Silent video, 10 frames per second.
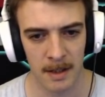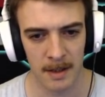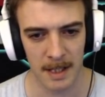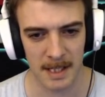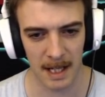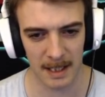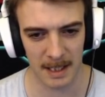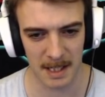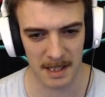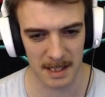They're telling
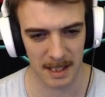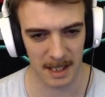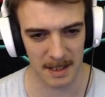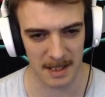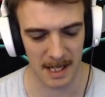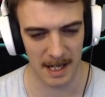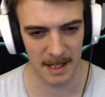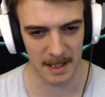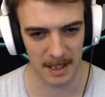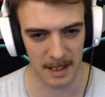us to discard the
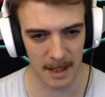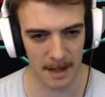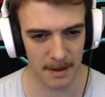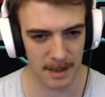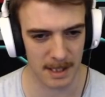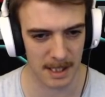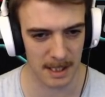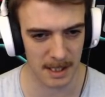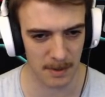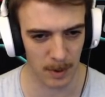10 here, and
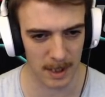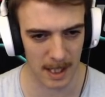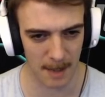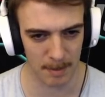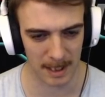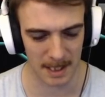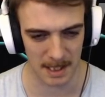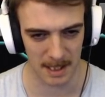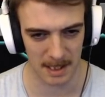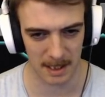since we are up
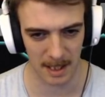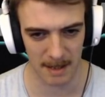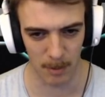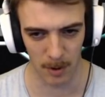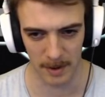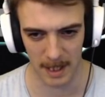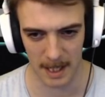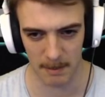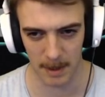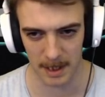against this guy more than
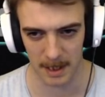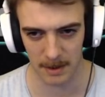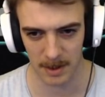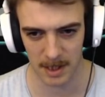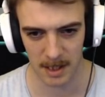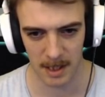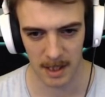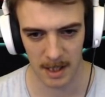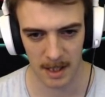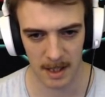anybody else,
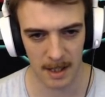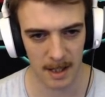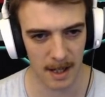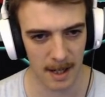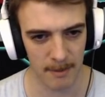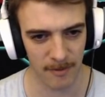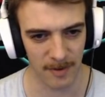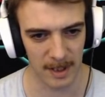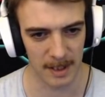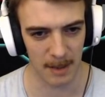I'm
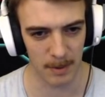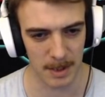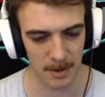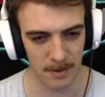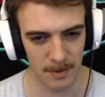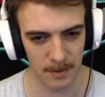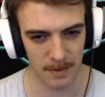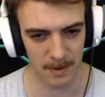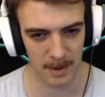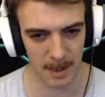feeling that we don't,
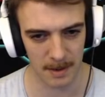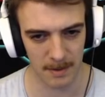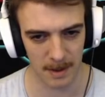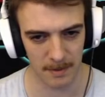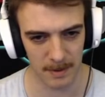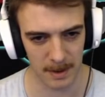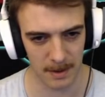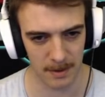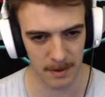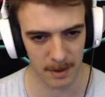I don't really
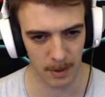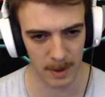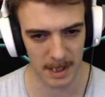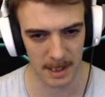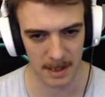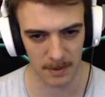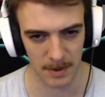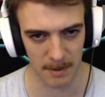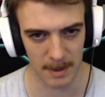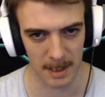know. Queen 10 still
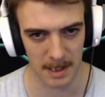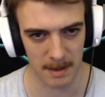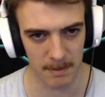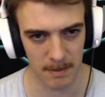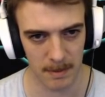dominates him.